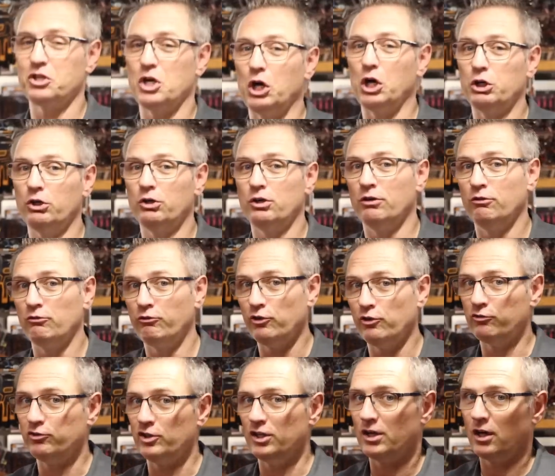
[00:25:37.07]

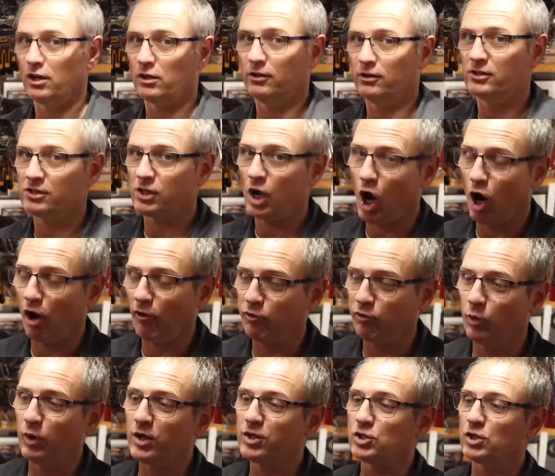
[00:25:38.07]
$150 off,
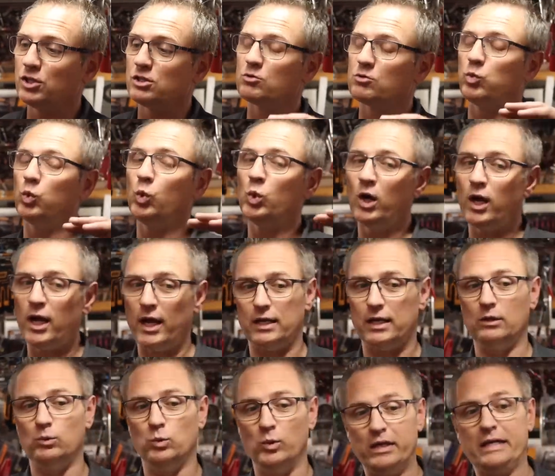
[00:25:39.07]
which is
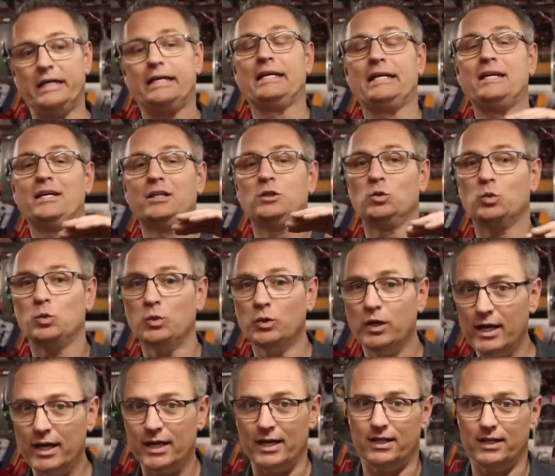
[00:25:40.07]
way, way,
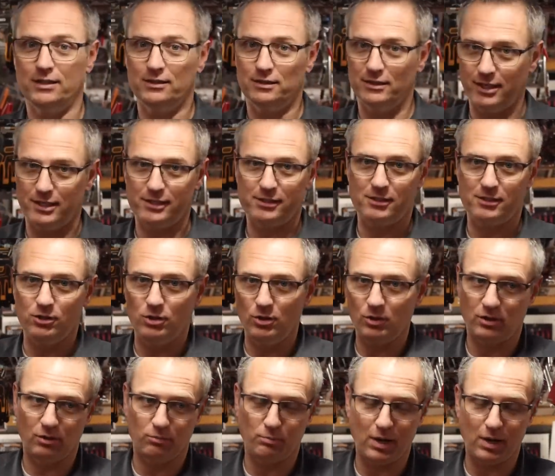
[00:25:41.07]
way less than you
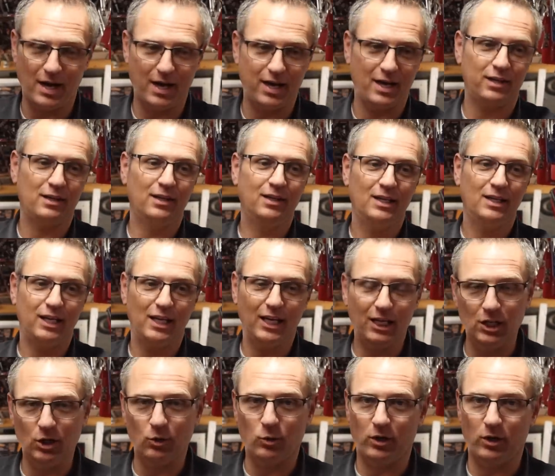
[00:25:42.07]
can buy it
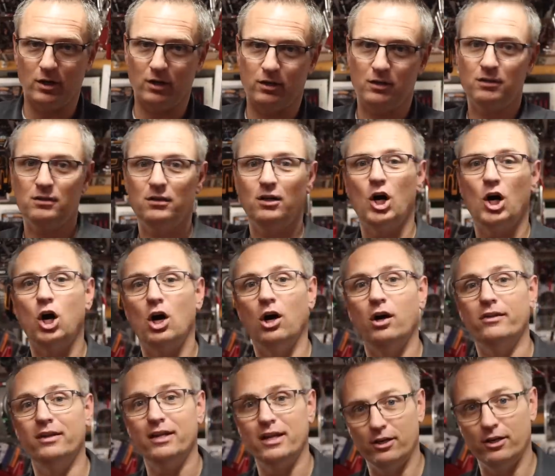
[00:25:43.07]
anywhere
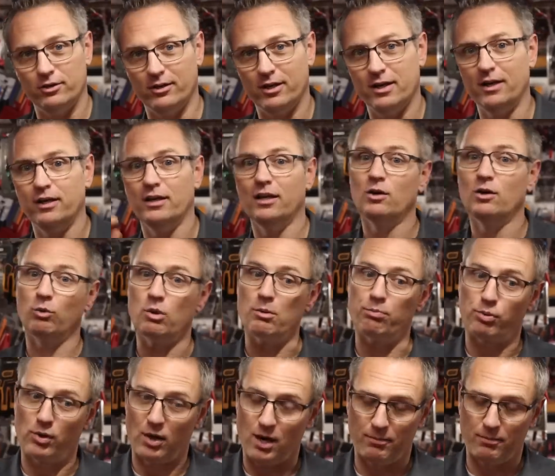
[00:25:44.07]
on the internet, and we
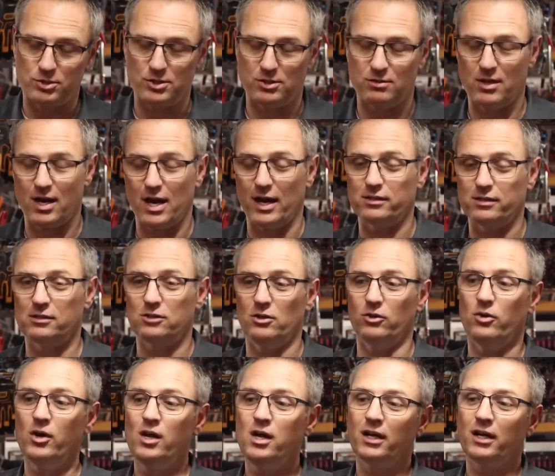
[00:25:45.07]
promise you that.
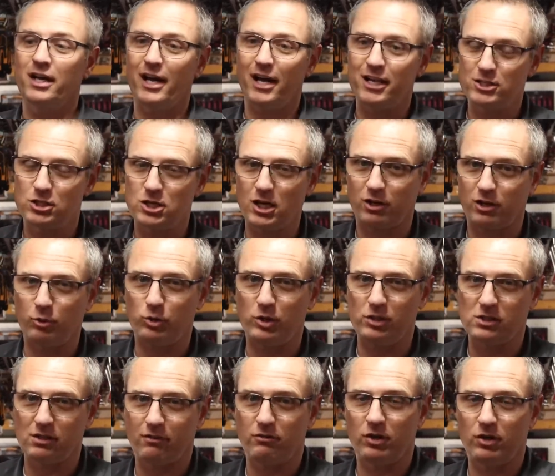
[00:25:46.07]
So, guys, check with
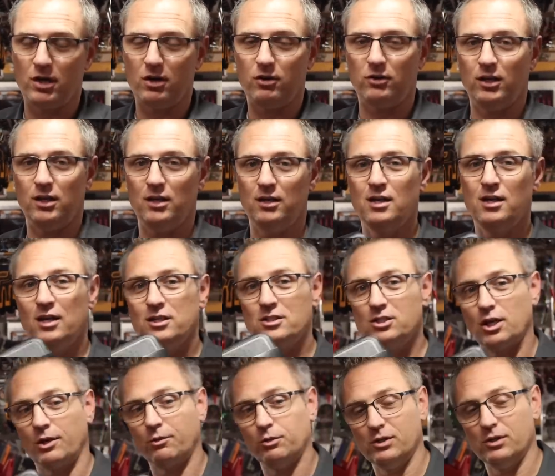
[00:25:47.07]
us every now and then.
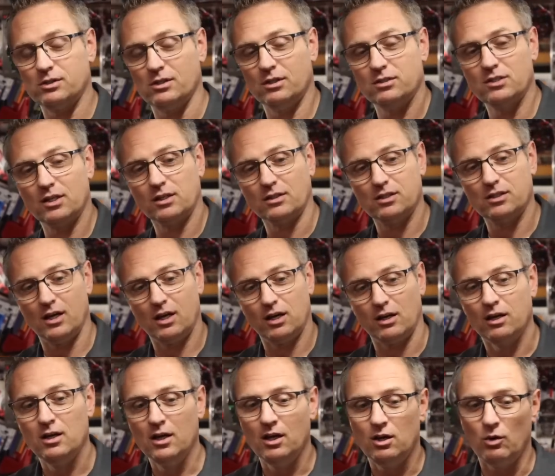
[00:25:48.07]
Check with us on TikTok.
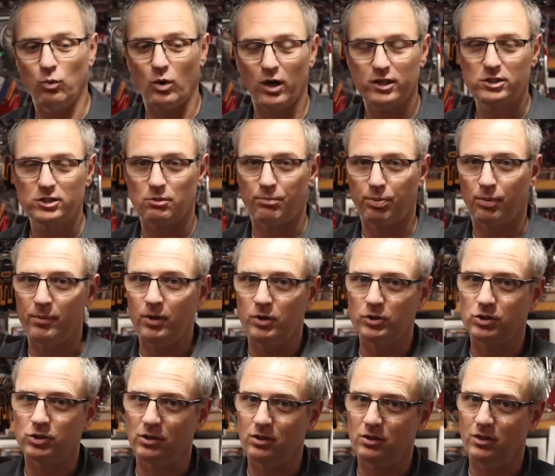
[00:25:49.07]
Watch the
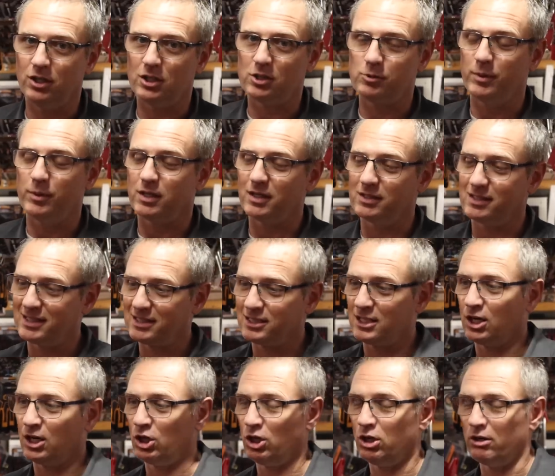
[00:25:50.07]
promotion on this because it's
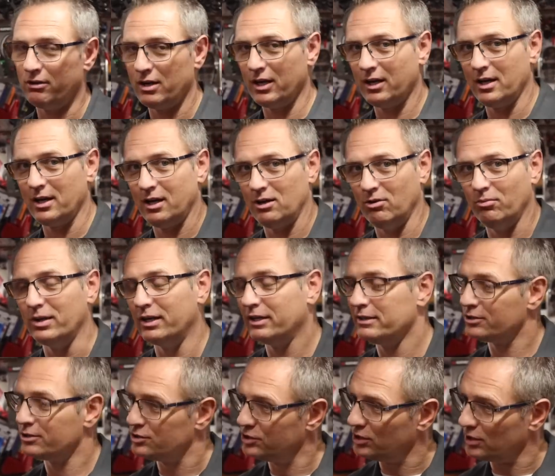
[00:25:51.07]
not on right now, but
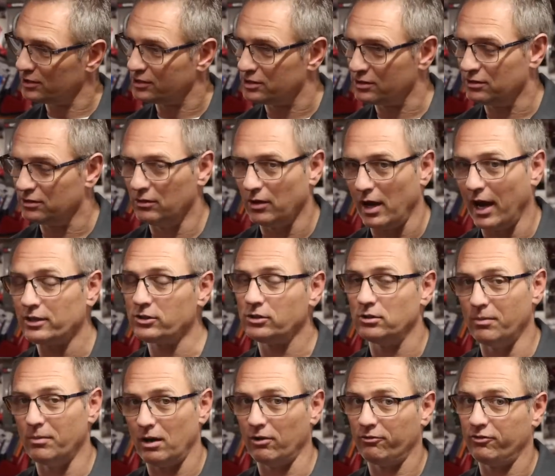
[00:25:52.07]
it just
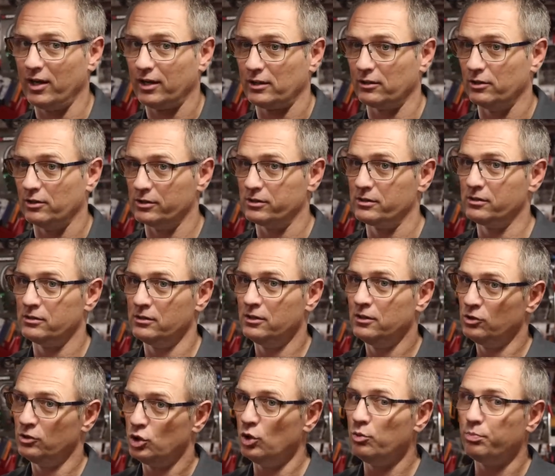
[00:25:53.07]
actually, matter of fact, there's
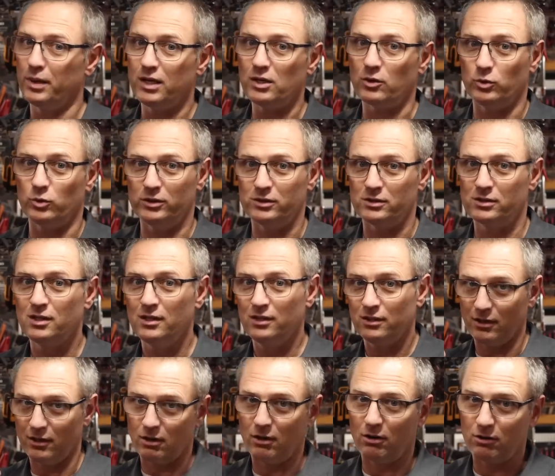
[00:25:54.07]
two pink ones
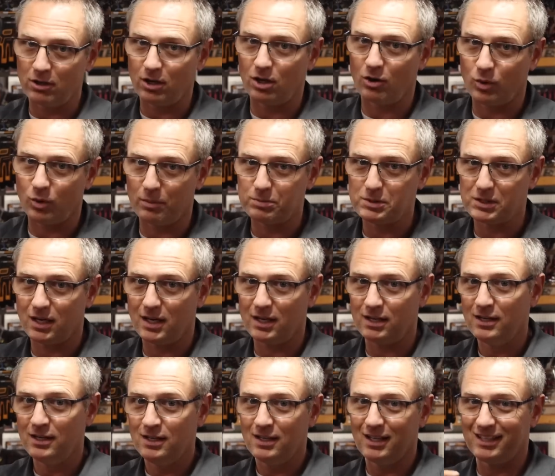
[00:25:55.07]
that are on our website.
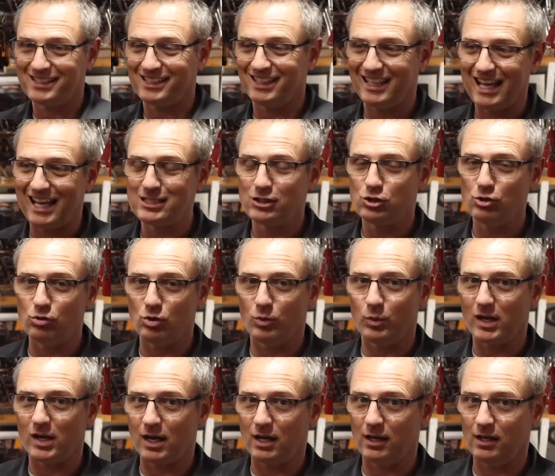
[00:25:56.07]
That's the last two that
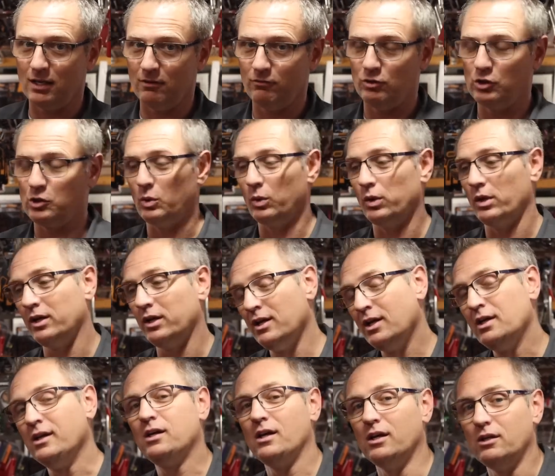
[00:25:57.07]
we got in inventory,
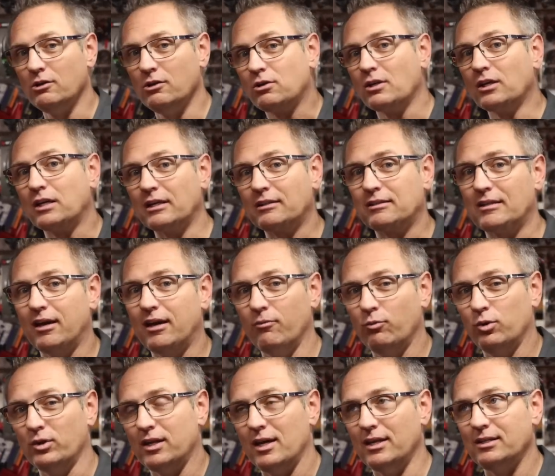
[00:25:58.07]
and you can get them
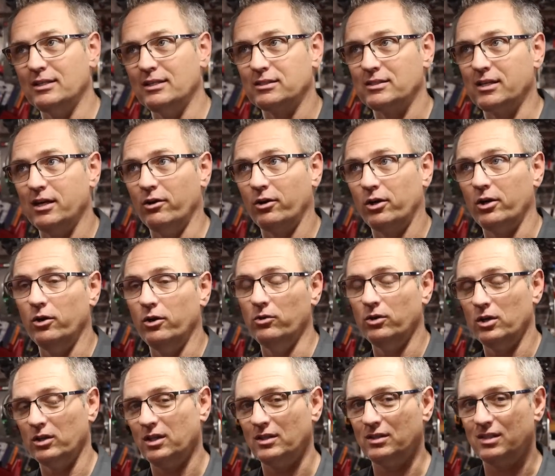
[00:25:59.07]
with that discount code.
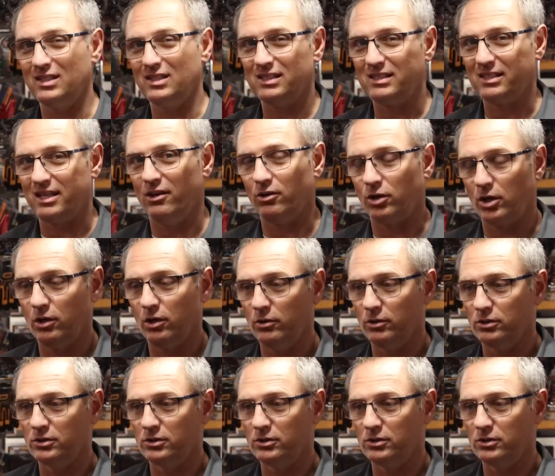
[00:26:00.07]
And I think the discount code